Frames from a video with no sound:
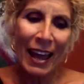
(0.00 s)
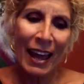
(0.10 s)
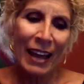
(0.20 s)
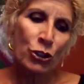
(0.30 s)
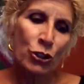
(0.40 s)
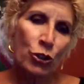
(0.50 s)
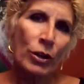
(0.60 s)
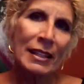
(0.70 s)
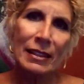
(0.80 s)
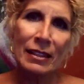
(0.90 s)
And
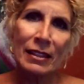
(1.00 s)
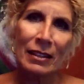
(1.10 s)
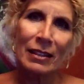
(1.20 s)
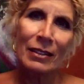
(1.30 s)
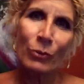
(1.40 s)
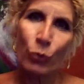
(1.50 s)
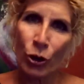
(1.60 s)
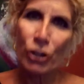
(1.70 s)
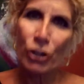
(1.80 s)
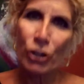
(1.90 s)
during the
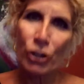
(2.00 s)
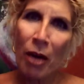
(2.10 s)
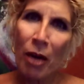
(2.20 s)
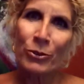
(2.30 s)
workshop,